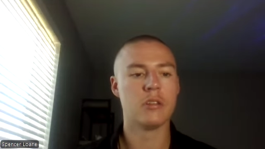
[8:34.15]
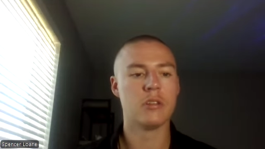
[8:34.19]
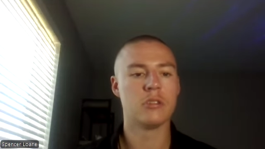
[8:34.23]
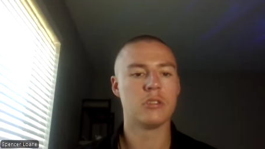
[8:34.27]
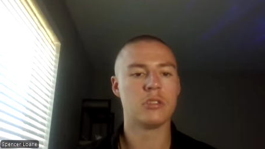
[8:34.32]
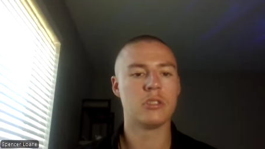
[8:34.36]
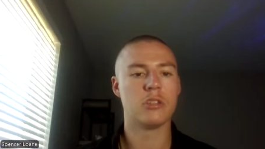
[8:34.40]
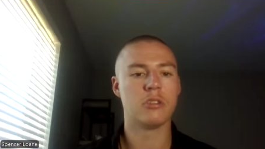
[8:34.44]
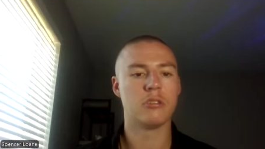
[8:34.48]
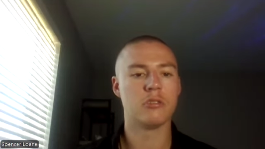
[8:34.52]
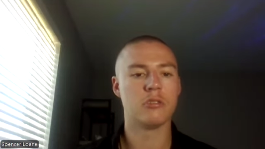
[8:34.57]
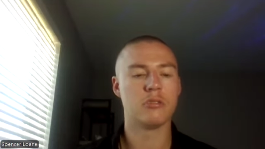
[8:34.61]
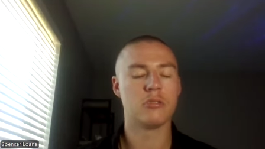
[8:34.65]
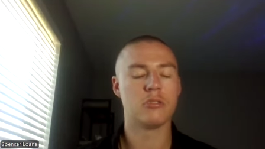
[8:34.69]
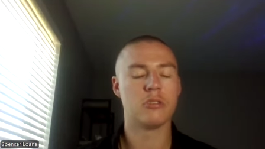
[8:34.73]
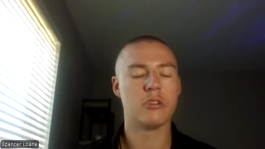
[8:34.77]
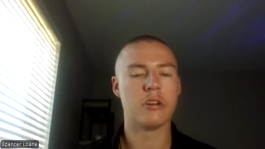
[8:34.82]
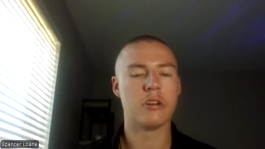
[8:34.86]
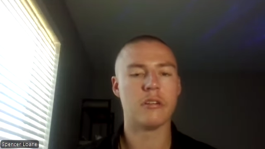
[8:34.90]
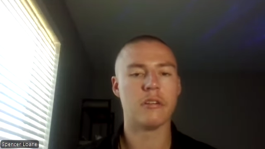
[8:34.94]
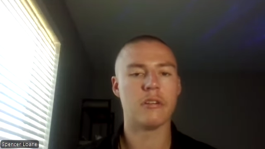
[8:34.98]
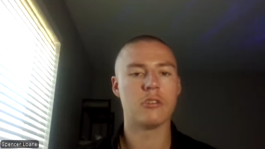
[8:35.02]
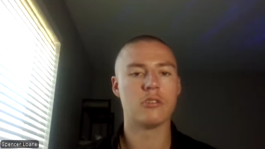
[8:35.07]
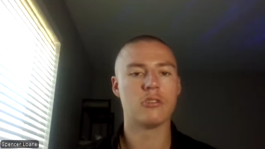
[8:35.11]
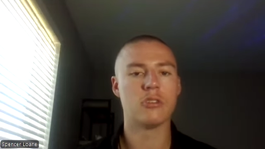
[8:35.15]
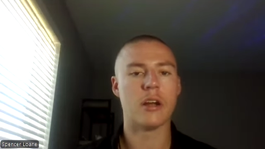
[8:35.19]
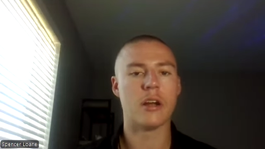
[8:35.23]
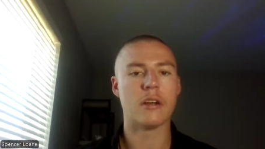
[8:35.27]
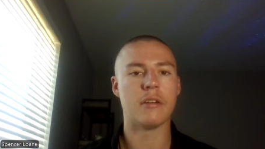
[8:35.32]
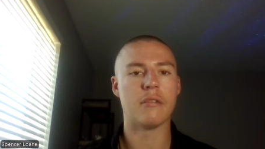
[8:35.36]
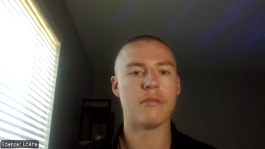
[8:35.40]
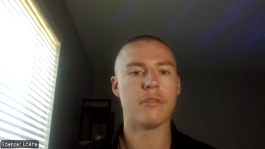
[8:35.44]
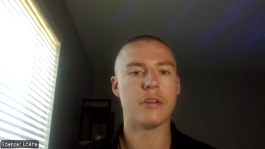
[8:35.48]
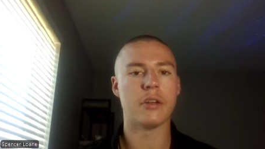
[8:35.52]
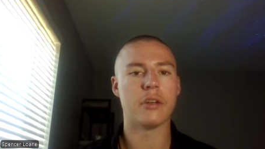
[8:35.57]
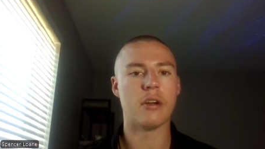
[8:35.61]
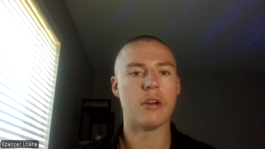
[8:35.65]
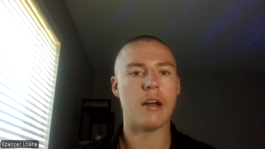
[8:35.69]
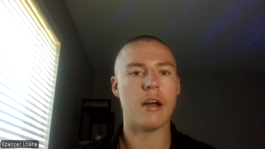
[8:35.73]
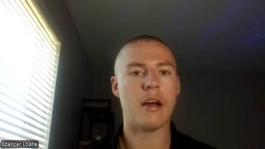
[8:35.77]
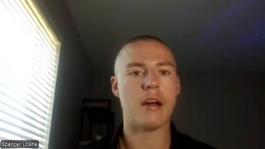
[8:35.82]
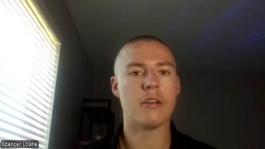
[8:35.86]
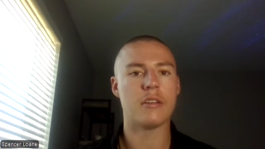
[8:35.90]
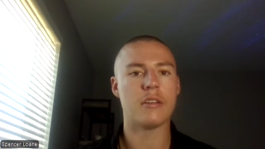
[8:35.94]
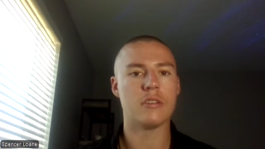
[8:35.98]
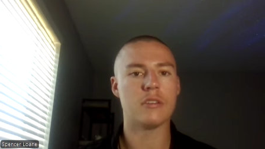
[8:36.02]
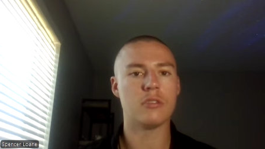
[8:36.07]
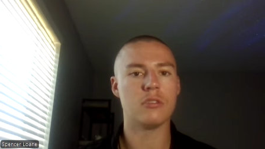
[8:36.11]
they're still tr- trying to figure out
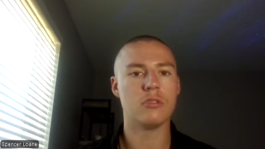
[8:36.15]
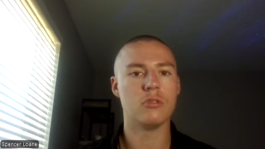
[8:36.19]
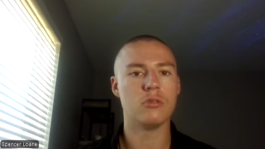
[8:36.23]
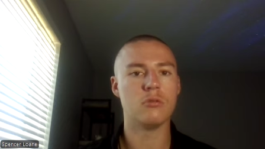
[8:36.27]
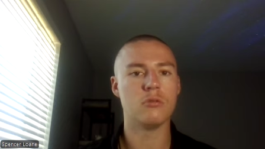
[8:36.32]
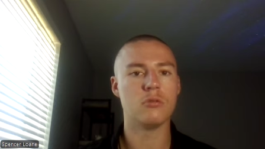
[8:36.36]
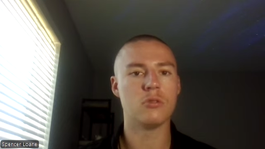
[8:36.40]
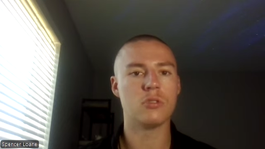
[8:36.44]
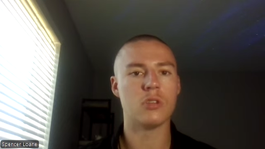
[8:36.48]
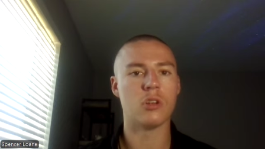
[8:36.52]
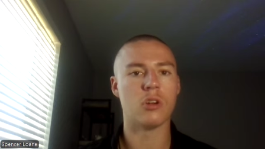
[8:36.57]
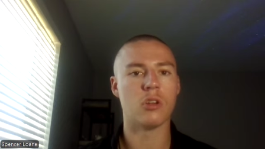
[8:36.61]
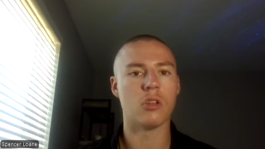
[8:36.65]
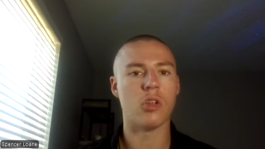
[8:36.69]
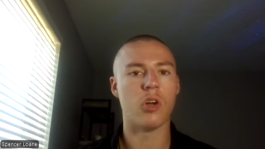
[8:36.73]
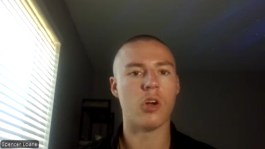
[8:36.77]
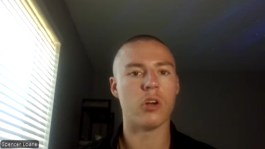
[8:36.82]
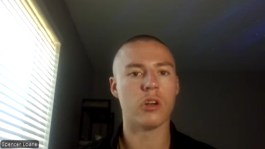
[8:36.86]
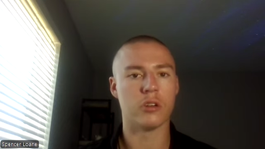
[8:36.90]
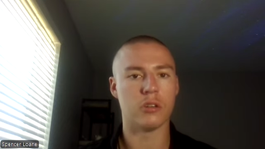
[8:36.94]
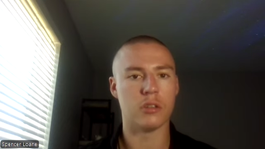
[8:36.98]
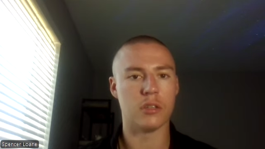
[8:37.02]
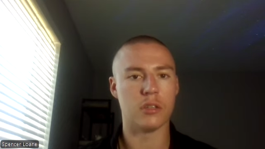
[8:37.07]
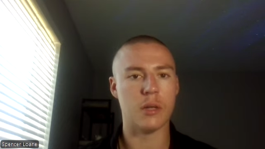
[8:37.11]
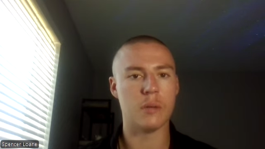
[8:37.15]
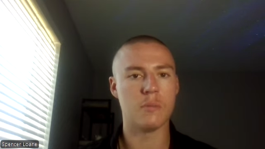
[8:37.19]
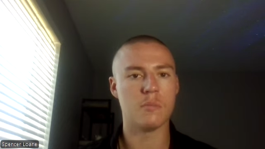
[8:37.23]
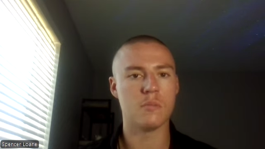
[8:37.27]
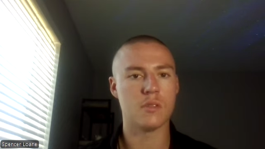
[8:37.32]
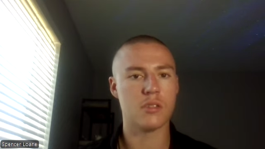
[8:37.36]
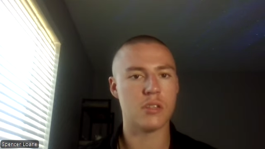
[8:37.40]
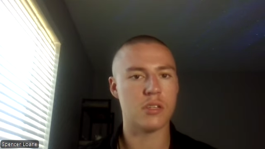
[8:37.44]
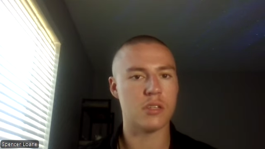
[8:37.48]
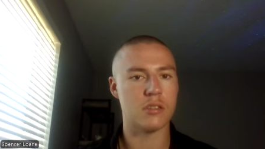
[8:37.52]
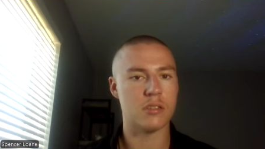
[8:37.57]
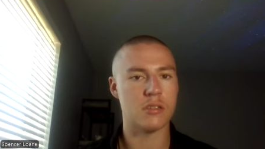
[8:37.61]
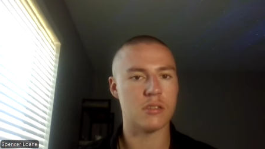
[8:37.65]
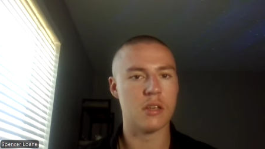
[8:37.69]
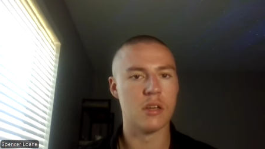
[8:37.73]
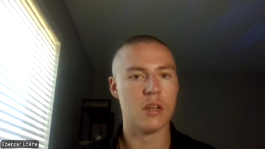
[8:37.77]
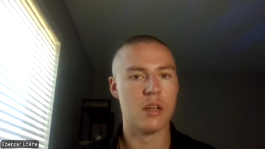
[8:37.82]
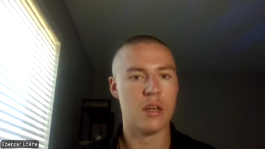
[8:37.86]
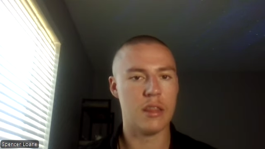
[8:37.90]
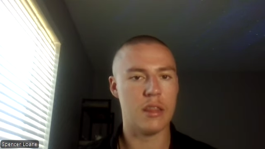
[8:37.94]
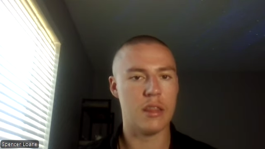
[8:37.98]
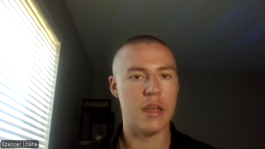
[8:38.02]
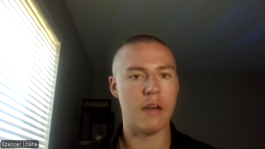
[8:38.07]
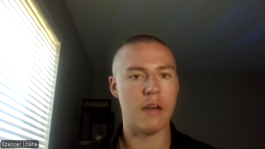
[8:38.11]
how to use their longer limbs because
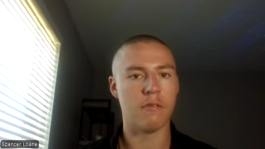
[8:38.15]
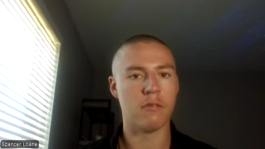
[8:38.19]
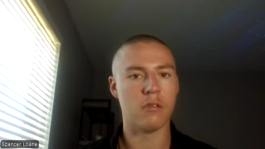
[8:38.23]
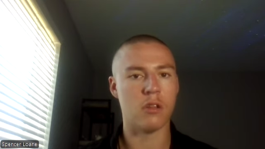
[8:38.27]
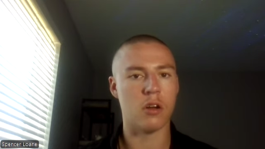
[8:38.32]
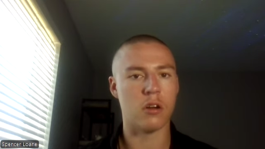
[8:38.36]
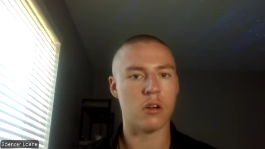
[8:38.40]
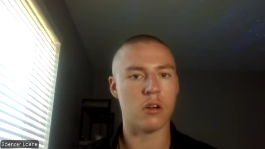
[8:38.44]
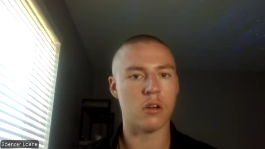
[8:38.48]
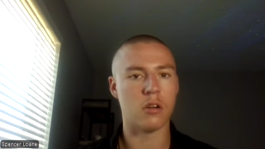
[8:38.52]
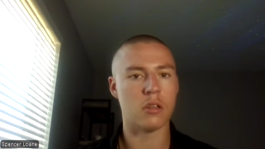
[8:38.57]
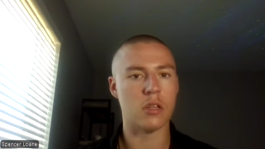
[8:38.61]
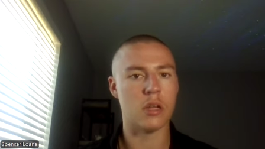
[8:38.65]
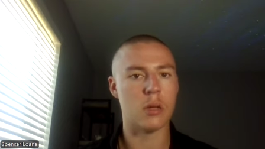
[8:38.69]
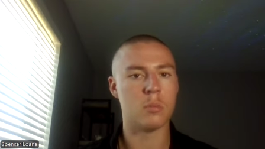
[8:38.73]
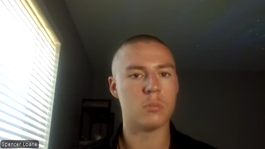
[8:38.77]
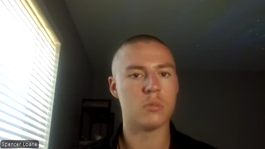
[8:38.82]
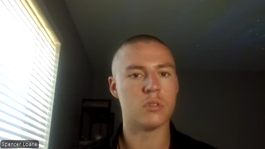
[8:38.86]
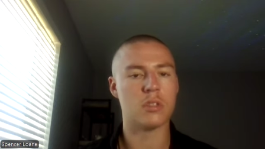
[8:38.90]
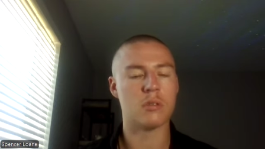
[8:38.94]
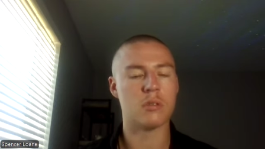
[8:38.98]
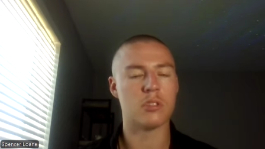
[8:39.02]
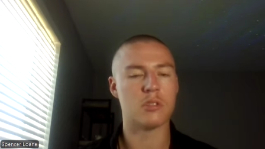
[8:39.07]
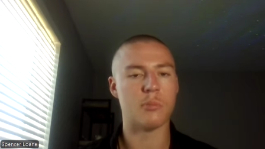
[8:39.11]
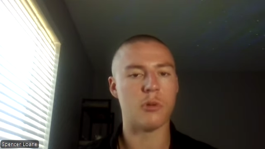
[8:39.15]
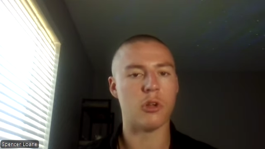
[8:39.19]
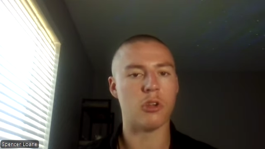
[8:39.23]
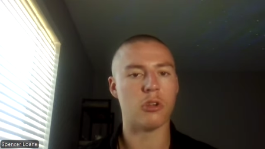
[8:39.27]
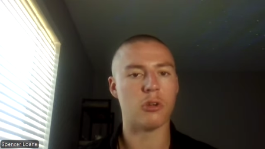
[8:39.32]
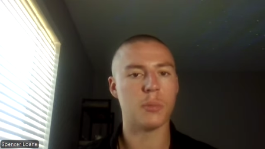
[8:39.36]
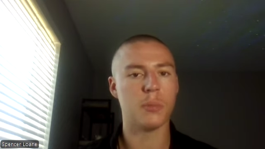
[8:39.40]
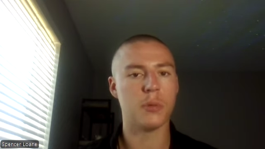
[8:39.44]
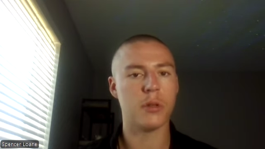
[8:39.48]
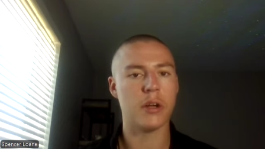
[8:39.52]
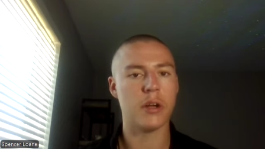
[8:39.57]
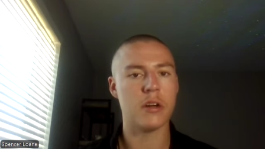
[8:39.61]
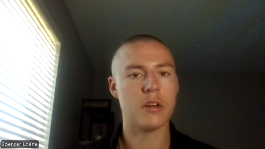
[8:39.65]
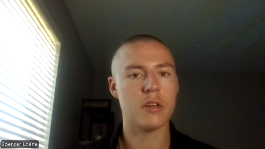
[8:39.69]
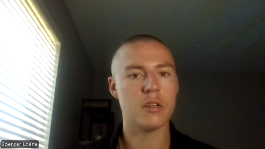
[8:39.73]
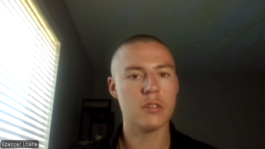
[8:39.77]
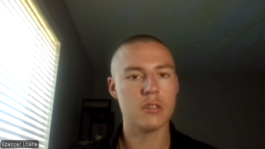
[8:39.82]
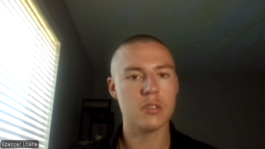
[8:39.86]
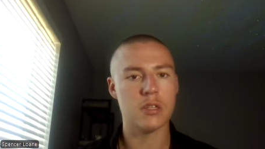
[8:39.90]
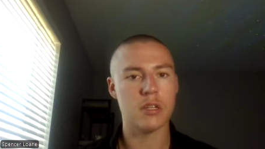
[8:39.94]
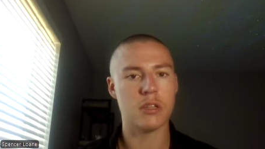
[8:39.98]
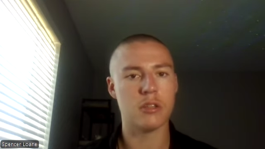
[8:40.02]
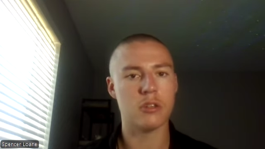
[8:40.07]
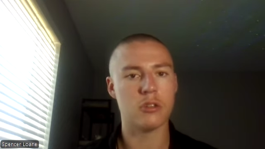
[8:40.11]
they have longer limbs than smaller
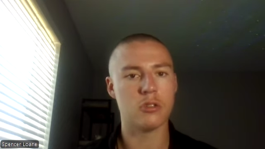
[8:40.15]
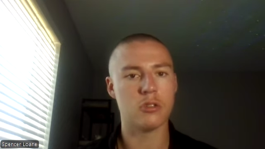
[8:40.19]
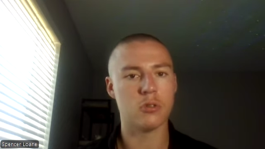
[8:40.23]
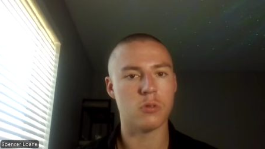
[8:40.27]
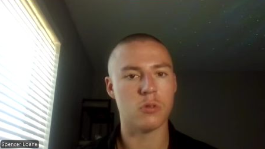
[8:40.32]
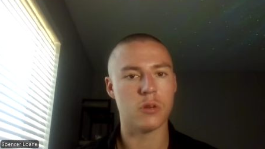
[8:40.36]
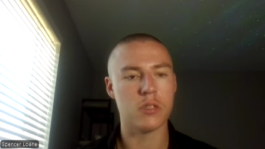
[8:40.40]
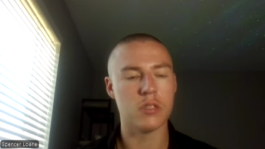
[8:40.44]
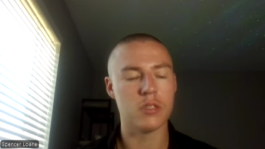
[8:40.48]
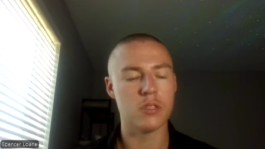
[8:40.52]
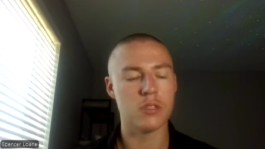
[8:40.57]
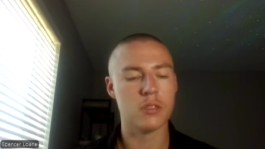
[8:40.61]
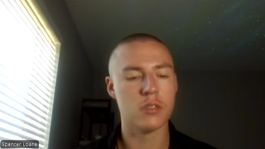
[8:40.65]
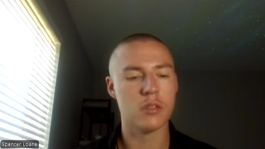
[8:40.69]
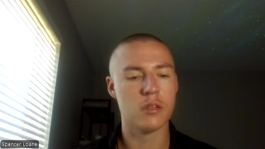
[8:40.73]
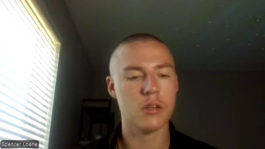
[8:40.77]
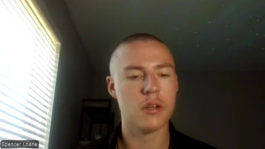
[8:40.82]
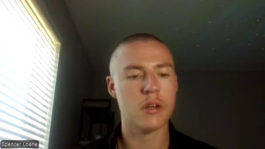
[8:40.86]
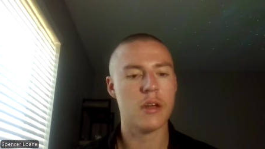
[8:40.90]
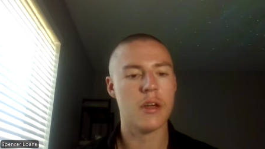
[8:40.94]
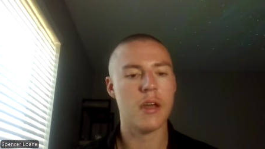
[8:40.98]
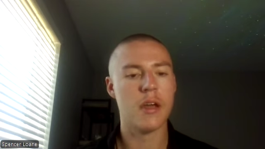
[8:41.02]
players in their joints,